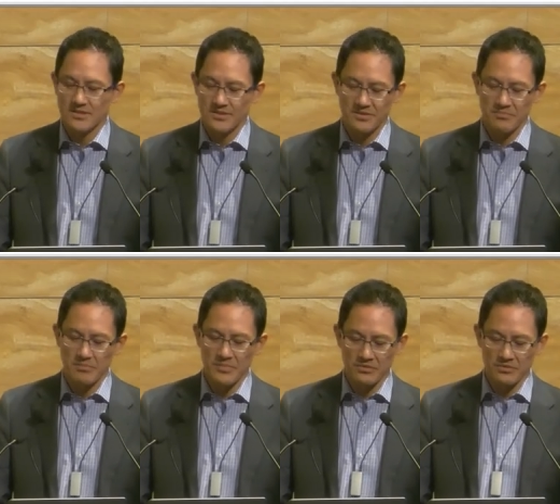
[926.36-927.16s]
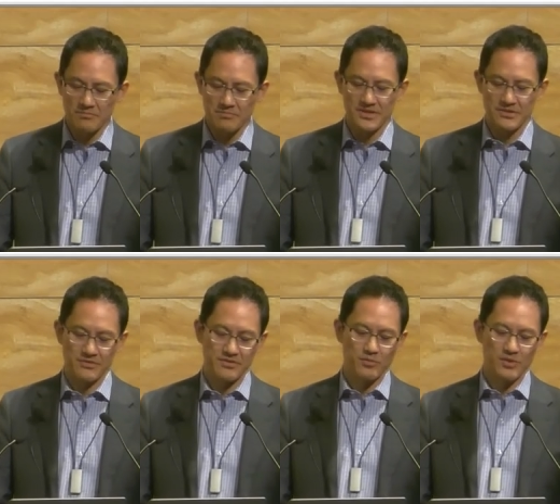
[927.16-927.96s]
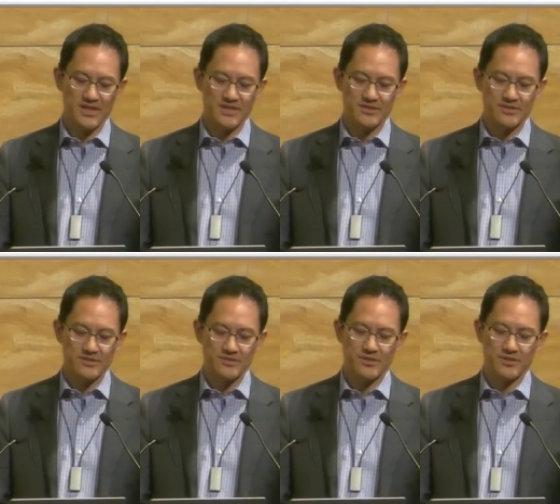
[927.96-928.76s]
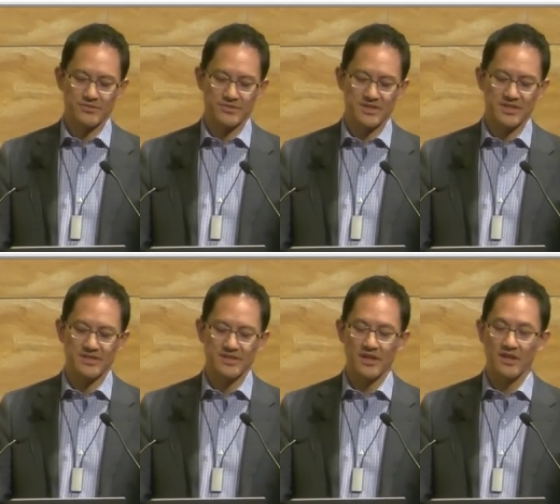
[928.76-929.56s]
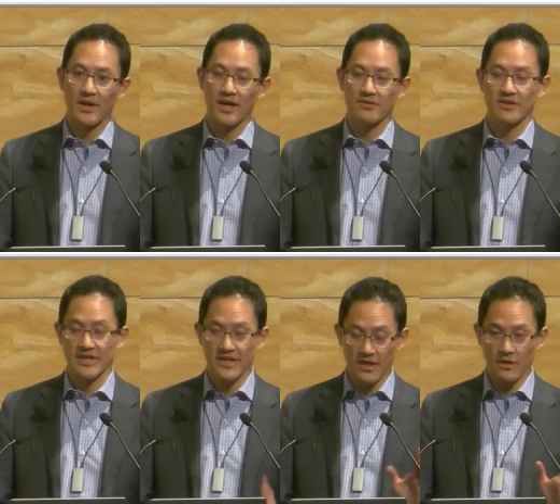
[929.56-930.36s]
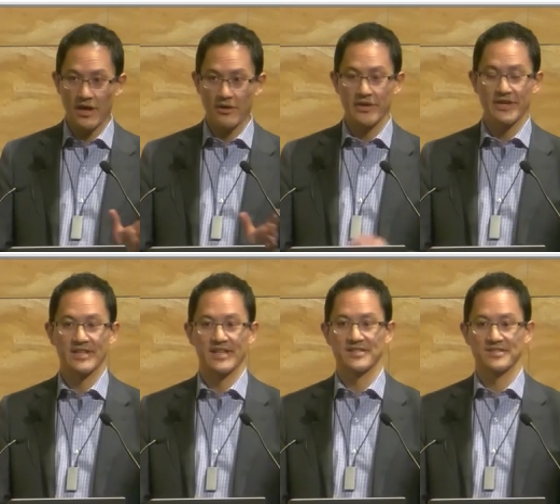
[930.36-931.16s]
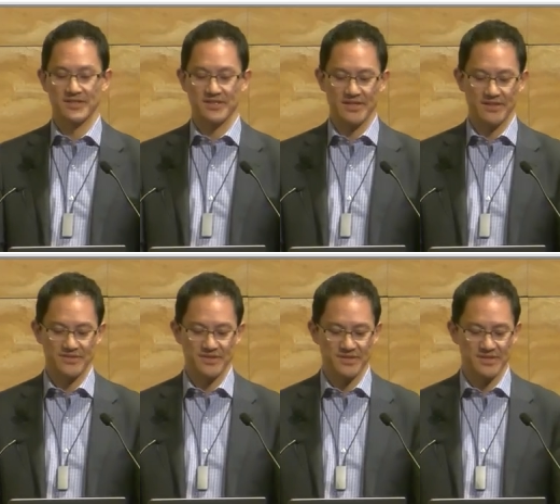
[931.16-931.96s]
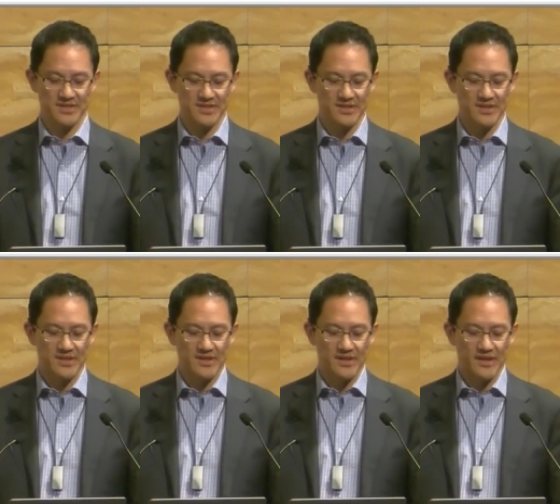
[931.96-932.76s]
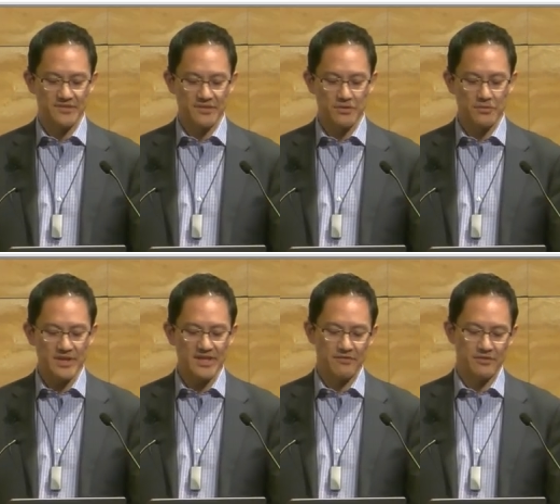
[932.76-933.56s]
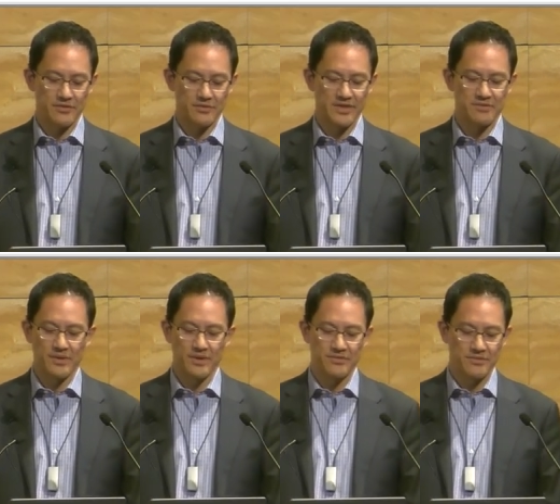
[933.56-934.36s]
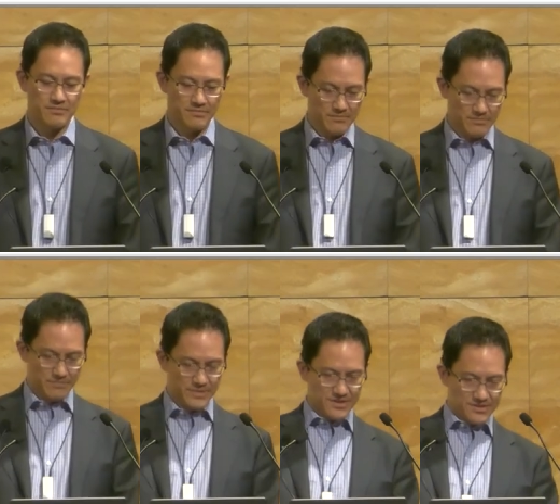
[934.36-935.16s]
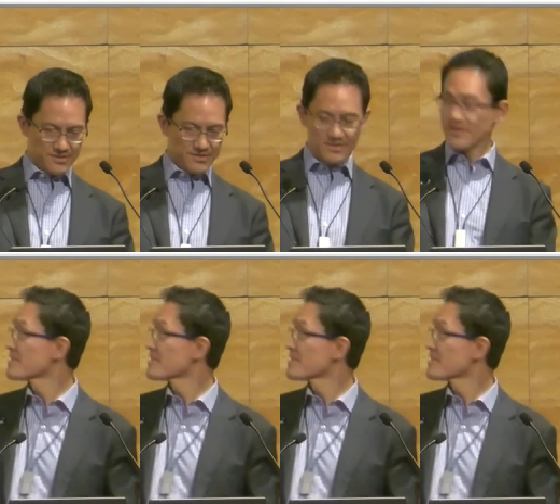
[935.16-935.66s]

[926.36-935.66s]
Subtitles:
The middle picture on the right shows the yellow arrow indicates the TFCC, and the green arrow in both pictures, I think